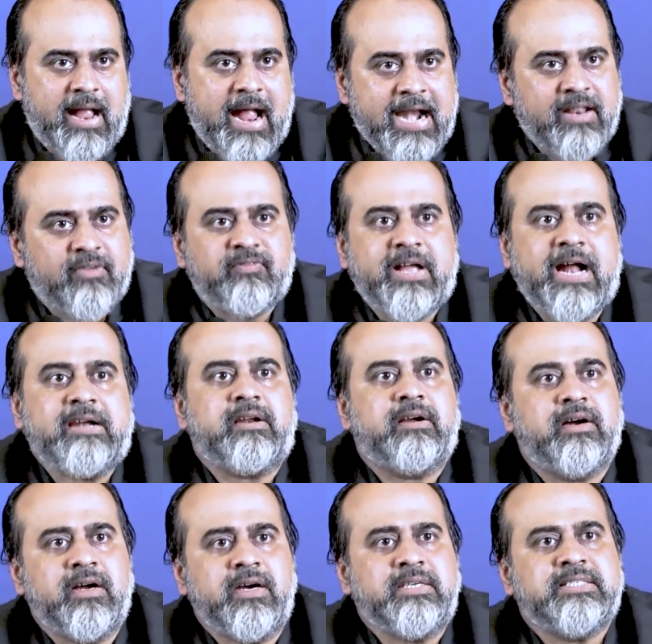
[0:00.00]
And if that
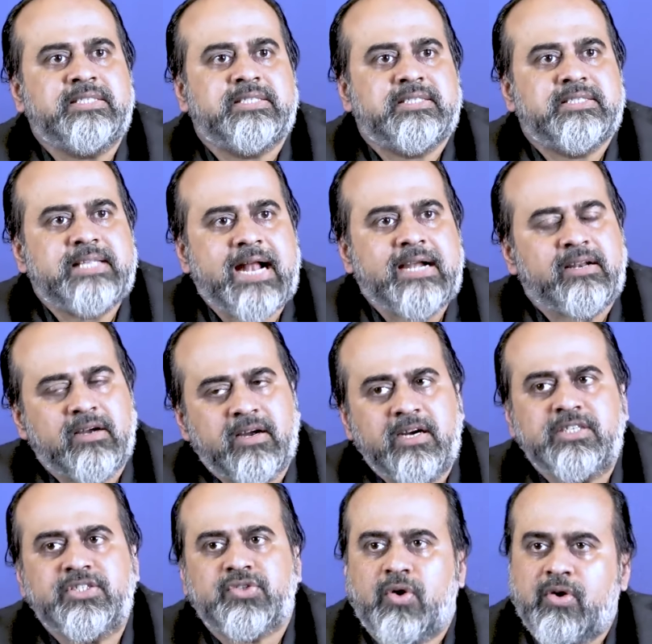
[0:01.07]

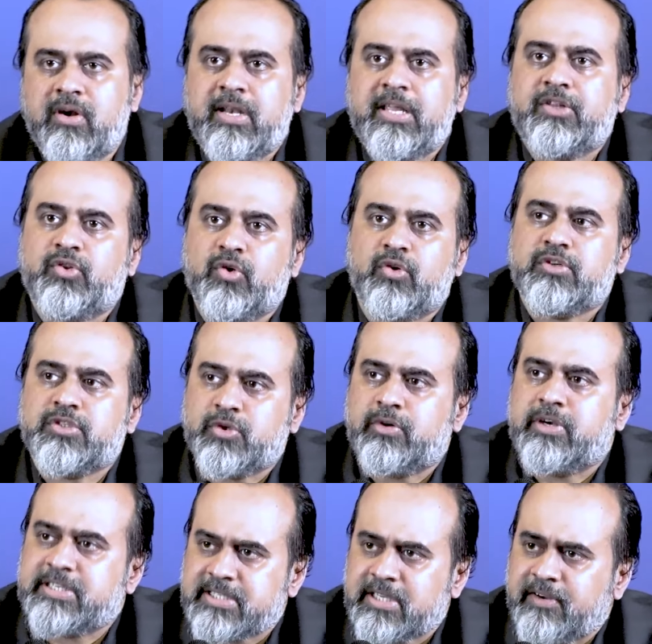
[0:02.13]
hurts only those
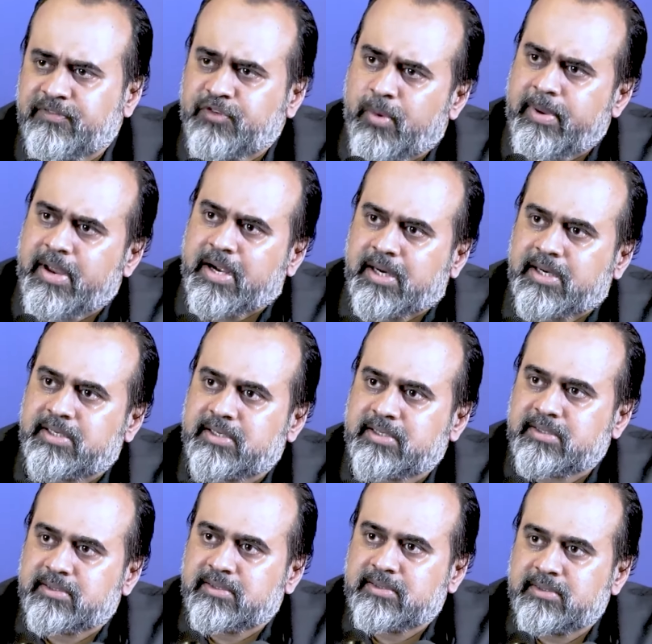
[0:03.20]
who deserve to be hurt.
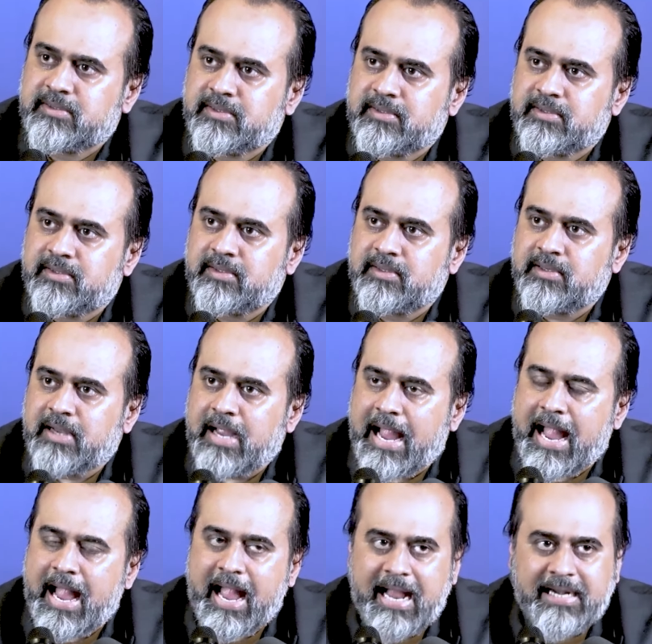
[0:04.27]

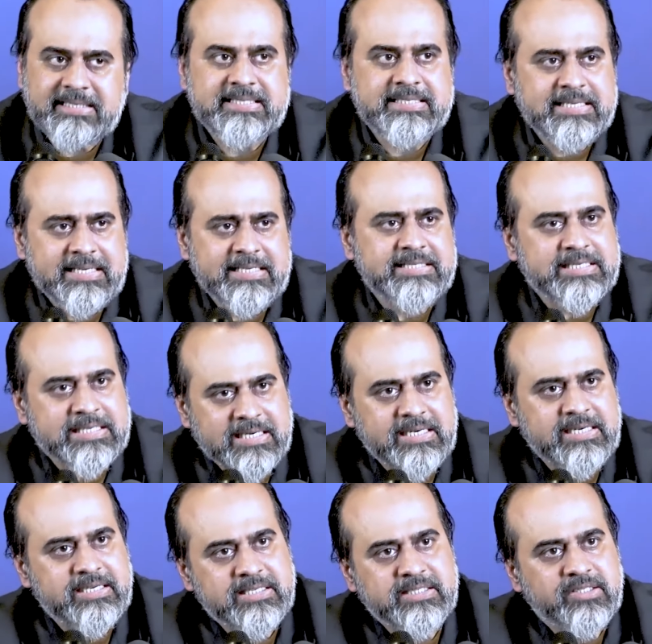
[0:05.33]
And such
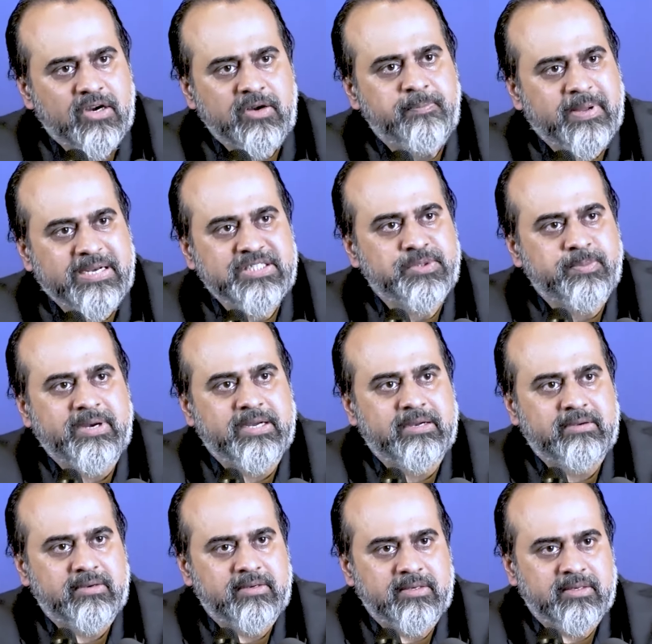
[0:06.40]
hurt is not
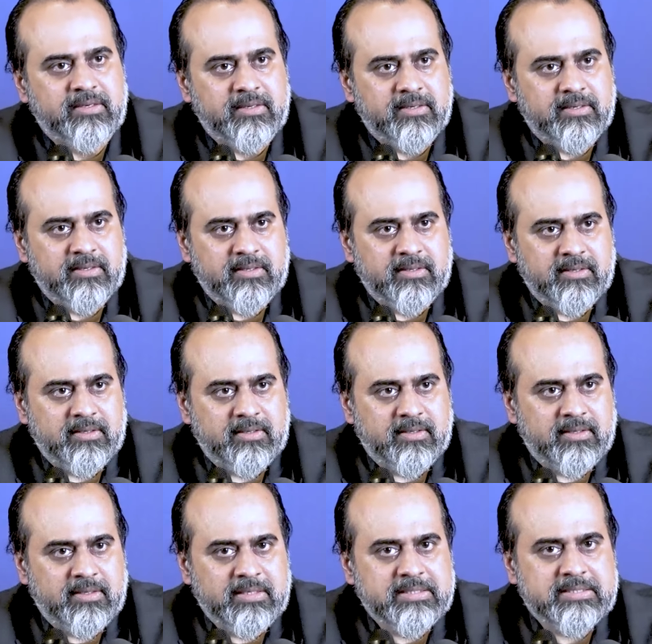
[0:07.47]
punishment.
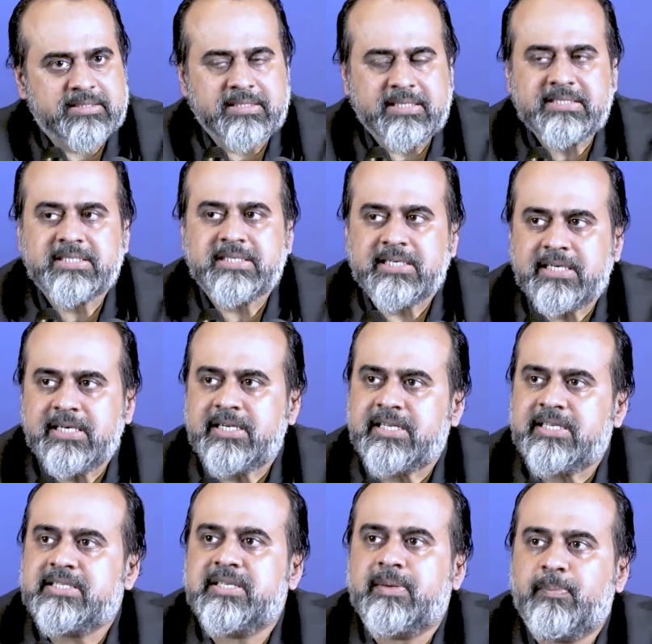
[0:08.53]
Such hurt
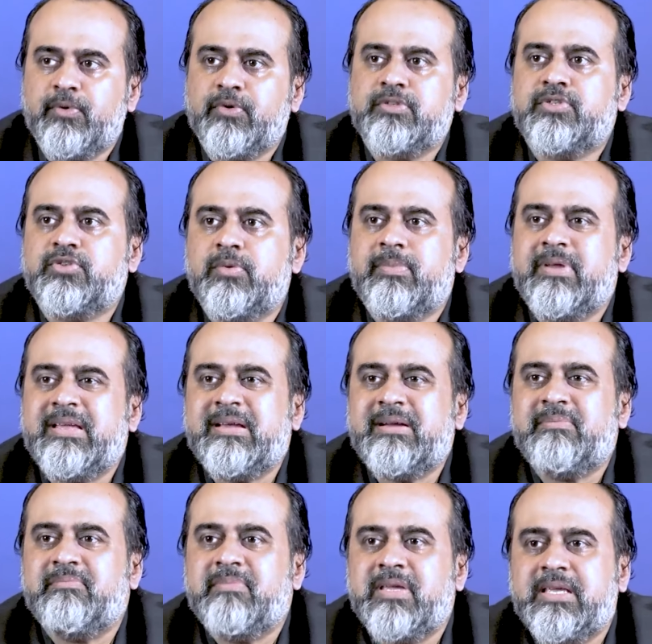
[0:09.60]
is supposed to be
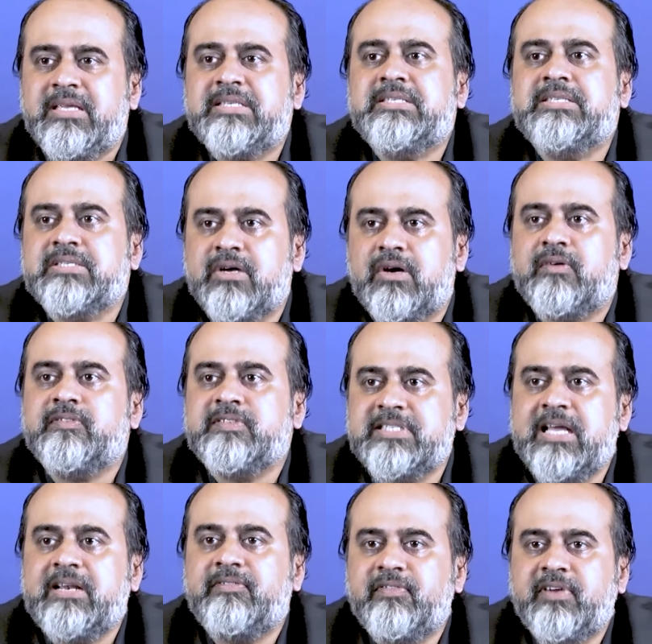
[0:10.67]
a means of
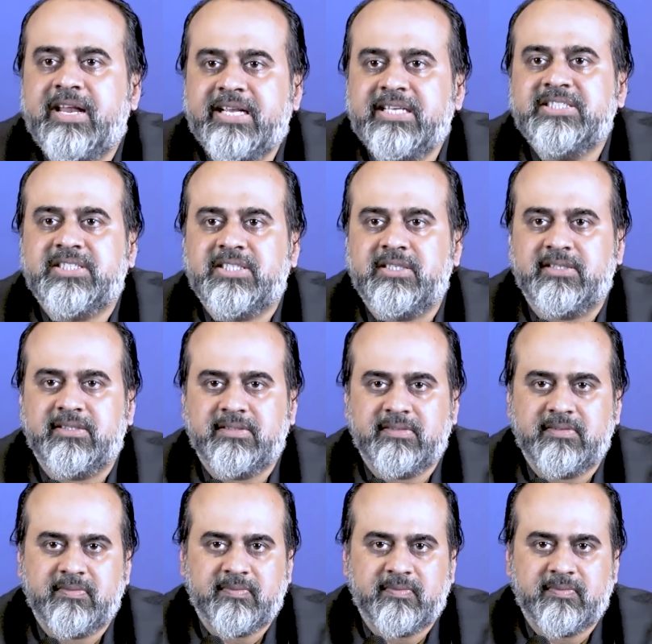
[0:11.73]
self-correction.